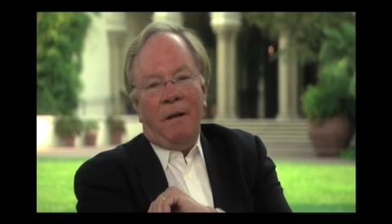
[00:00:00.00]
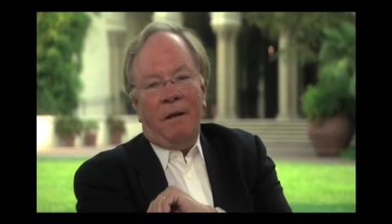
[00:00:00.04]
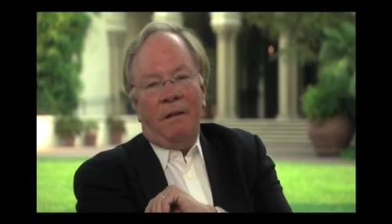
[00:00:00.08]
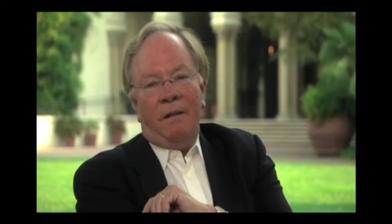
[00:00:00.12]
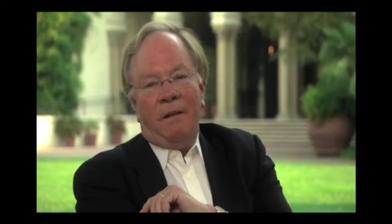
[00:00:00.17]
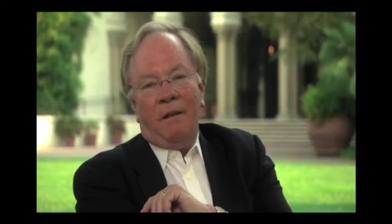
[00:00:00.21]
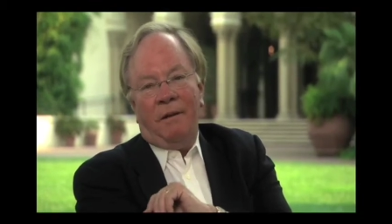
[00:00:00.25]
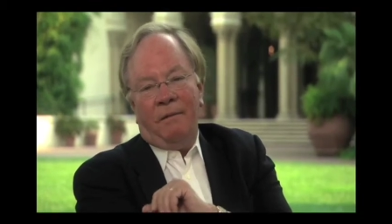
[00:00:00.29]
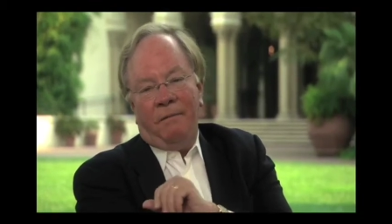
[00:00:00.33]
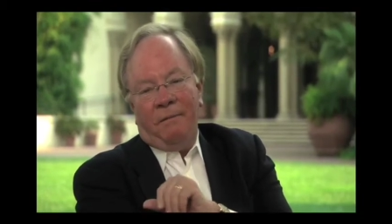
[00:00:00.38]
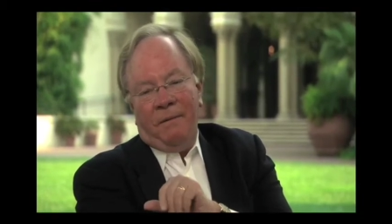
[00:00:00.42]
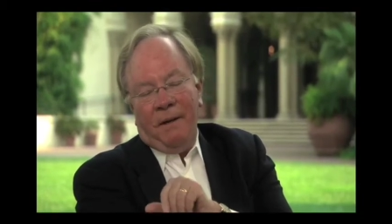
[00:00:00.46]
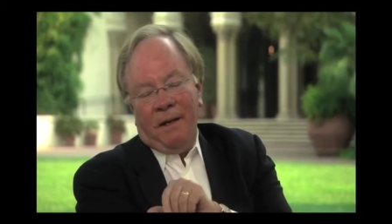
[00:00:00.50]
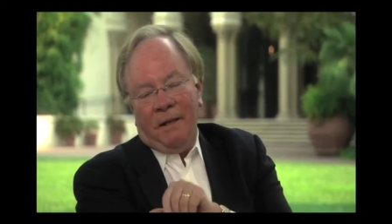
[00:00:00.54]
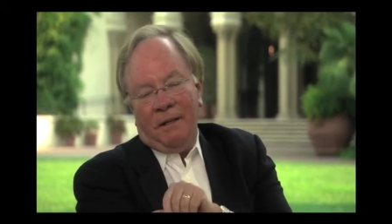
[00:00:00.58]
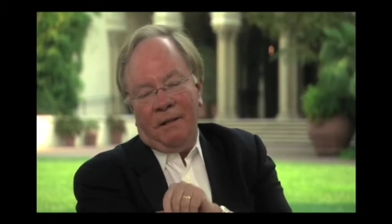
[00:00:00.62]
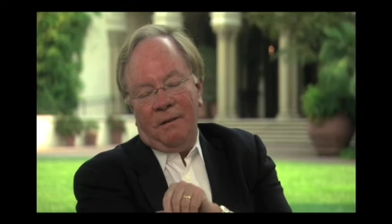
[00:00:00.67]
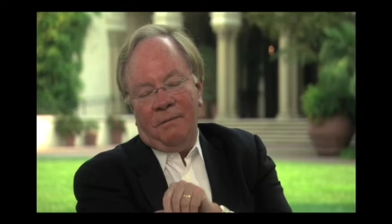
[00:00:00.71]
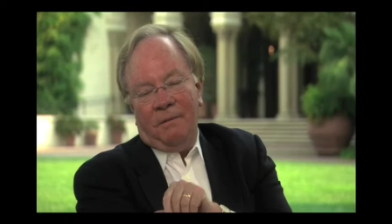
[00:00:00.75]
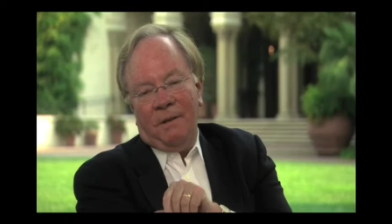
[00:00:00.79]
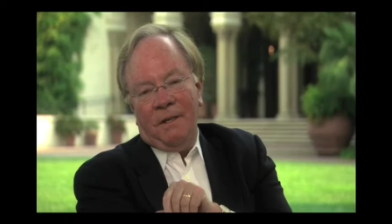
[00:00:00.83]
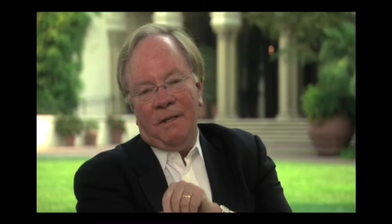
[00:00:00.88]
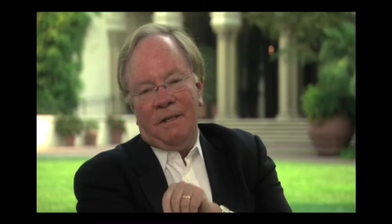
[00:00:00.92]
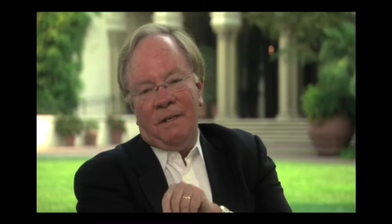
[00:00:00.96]
that
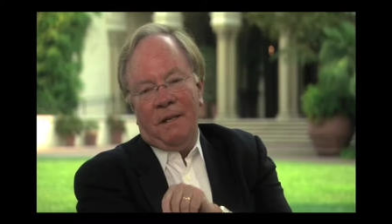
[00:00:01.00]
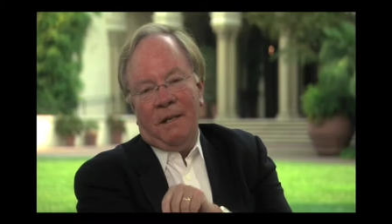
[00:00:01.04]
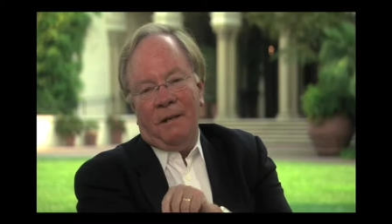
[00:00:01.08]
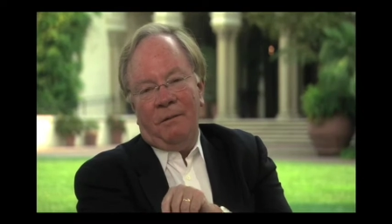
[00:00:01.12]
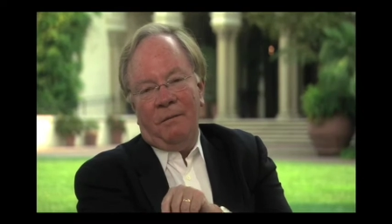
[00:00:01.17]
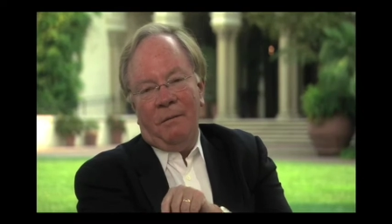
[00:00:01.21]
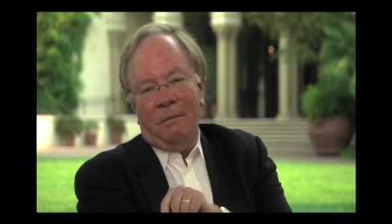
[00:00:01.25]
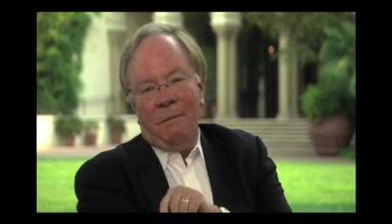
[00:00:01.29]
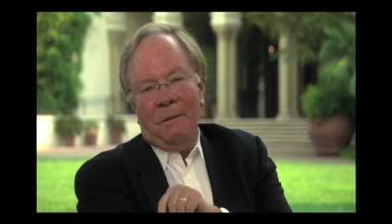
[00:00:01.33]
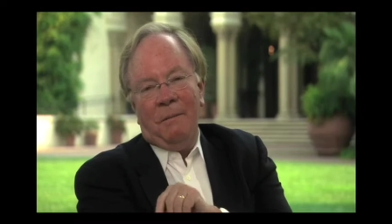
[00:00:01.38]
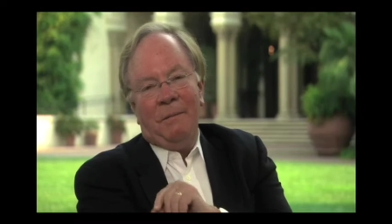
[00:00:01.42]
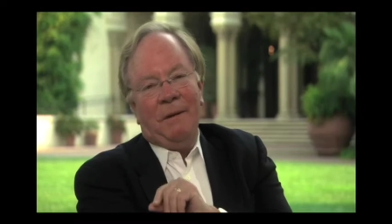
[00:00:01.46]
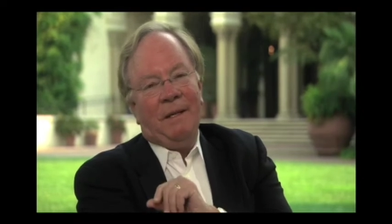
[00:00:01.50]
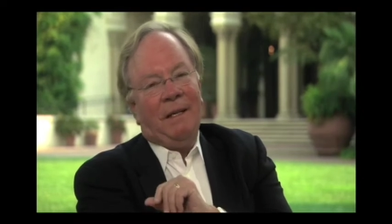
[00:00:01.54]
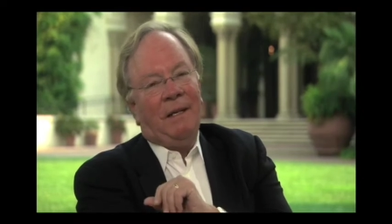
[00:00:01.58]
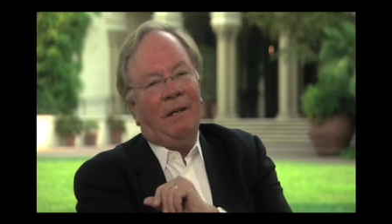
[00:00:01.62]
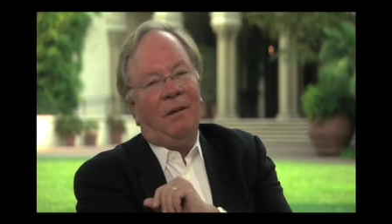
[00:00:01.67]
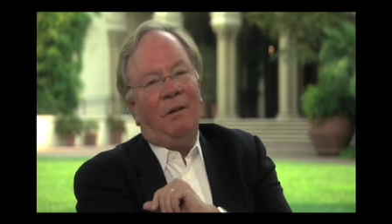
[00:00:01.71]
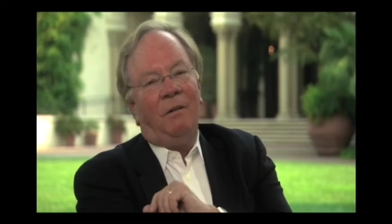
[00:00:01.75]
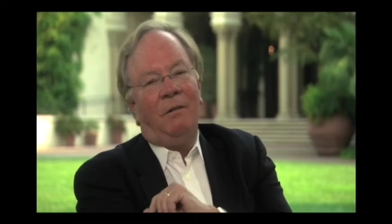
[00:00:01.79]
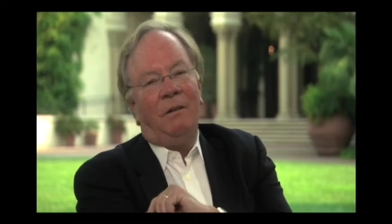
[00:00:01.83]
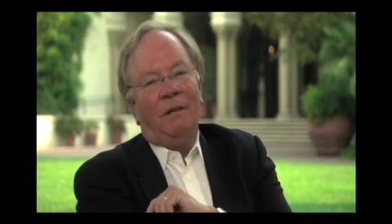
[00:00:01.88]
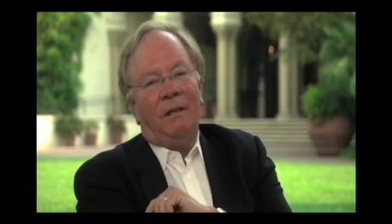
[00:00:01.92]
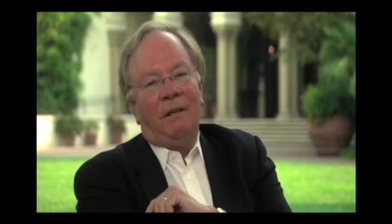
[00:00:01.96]
effectively said, remember that
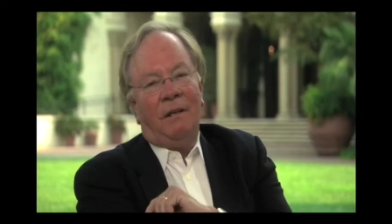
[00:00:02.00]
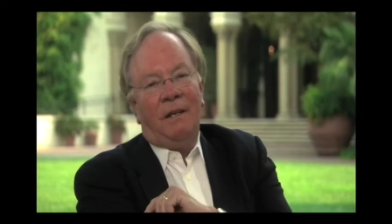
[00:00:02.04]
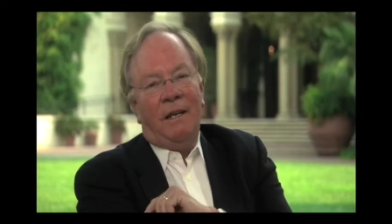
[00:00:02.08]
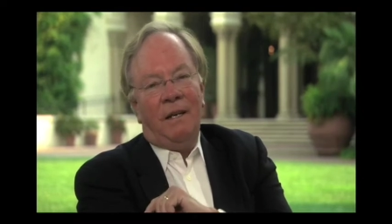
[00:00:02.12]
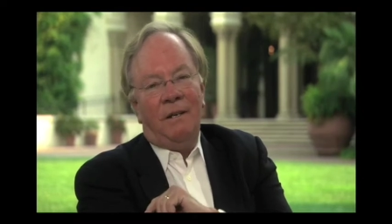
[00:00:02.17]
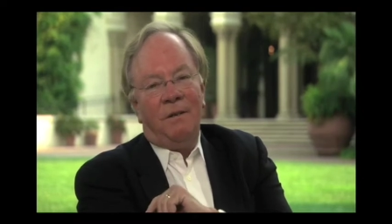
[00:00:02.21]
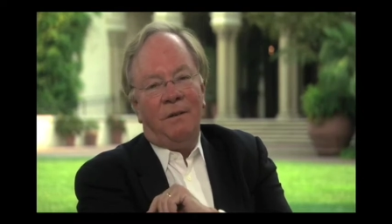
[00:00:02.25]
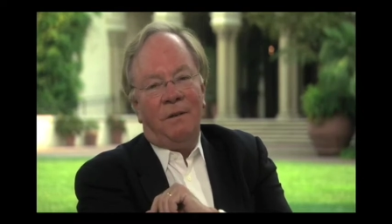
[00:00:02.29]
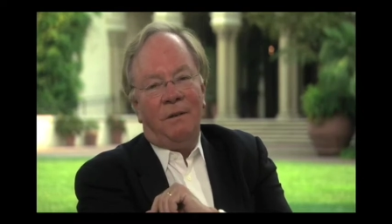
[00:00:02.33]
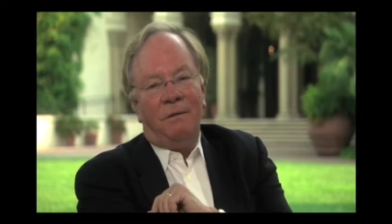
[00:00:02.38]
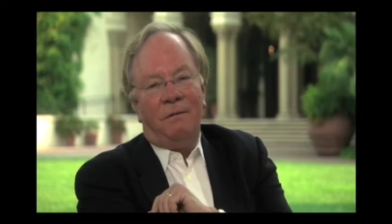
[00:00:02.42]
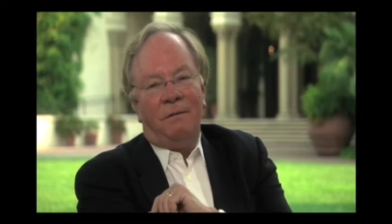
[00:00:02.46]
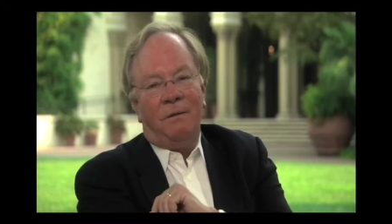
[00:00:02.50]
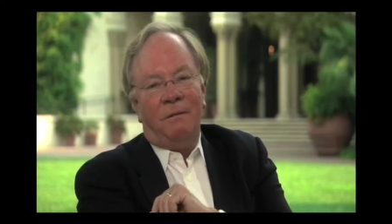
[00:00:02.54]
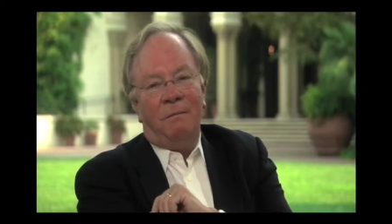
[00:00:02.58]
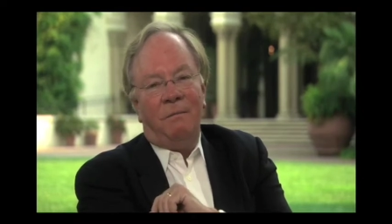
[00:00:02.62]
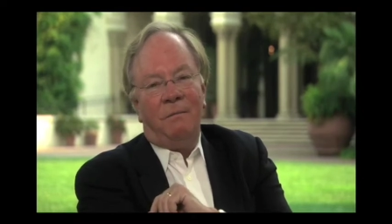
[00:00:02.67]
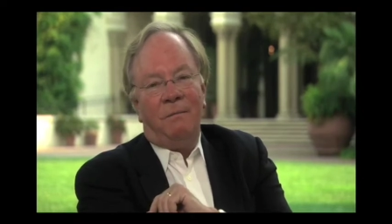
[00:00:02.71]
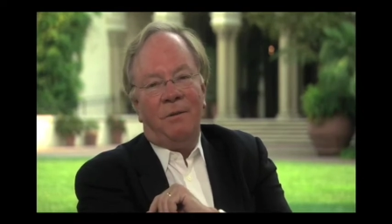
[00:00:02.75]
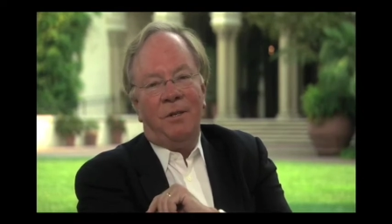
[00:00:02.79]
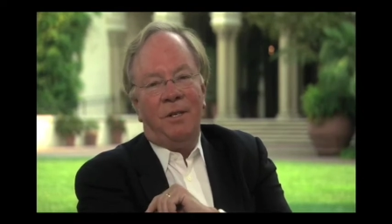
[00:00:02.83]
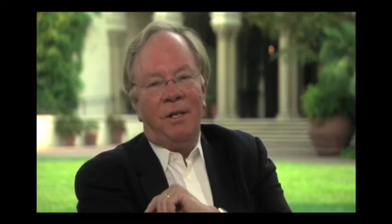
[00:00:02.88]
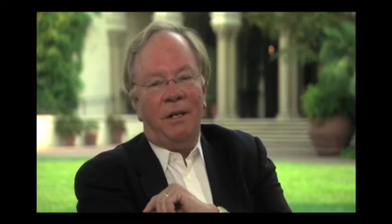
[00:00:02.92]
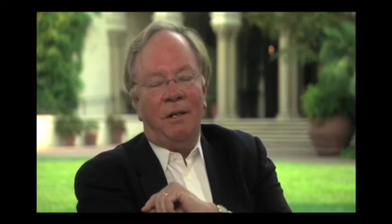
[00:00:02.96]
old geezer from
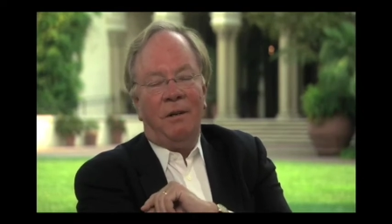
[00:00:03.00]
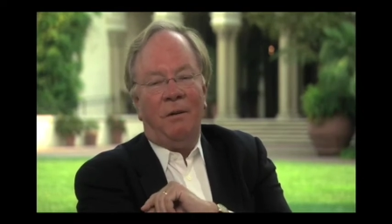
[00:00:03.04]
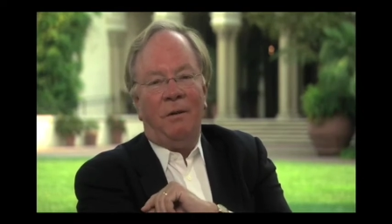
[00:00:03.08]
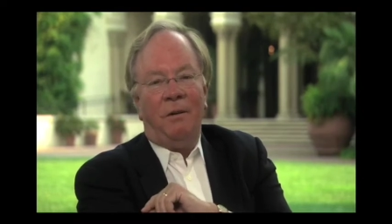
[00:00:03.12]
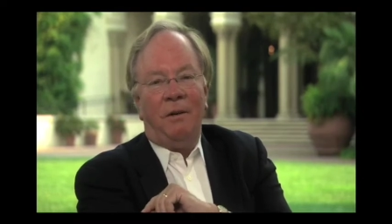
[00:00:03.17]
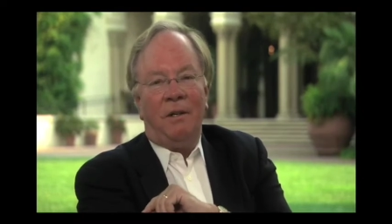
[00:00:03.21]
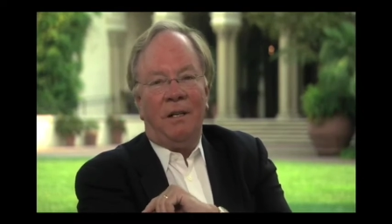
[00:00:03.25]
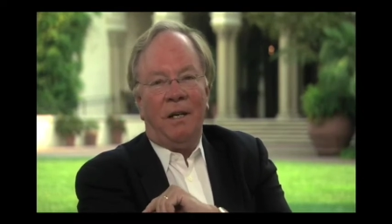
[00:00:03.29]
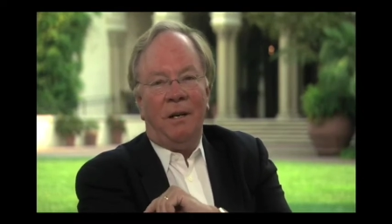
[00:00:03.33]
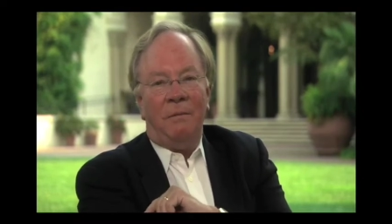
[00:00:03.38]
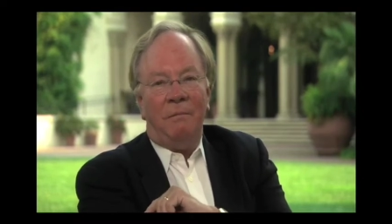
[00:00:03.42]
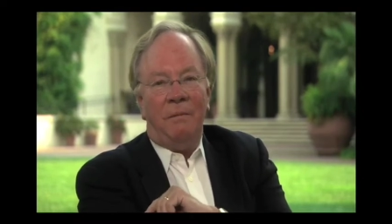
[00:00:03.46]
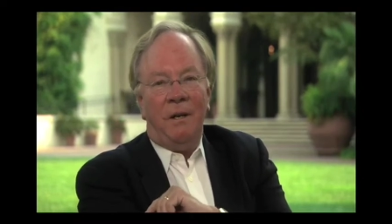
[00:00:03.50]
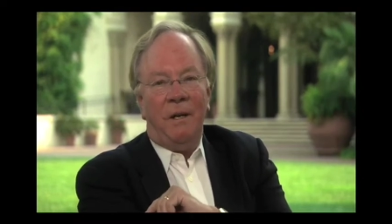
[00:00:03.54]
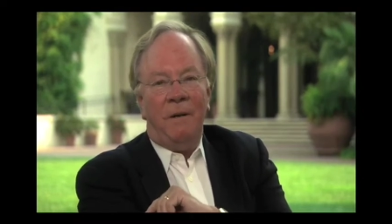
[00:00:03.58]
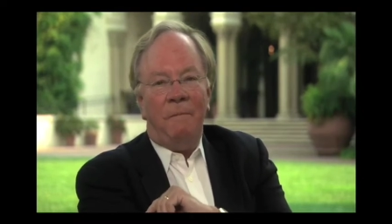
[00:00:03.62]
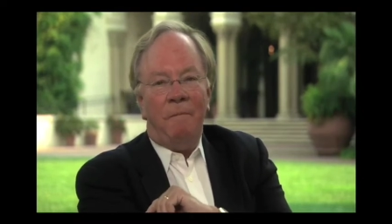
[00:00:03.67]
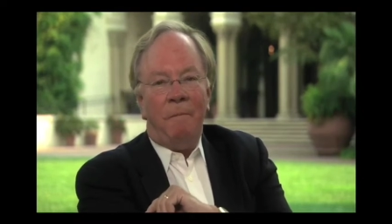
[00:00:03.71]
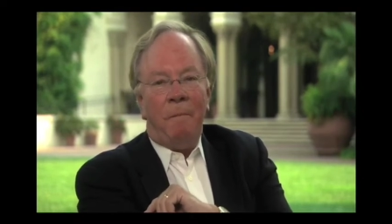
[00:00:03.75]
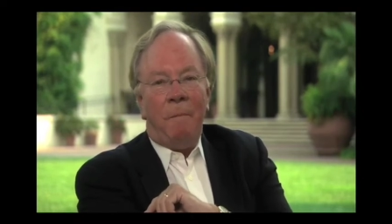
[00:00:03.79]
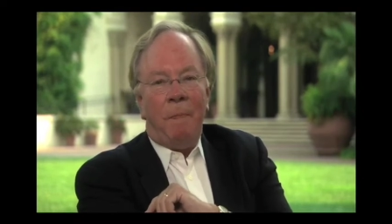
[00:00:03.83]
Shell Oil Company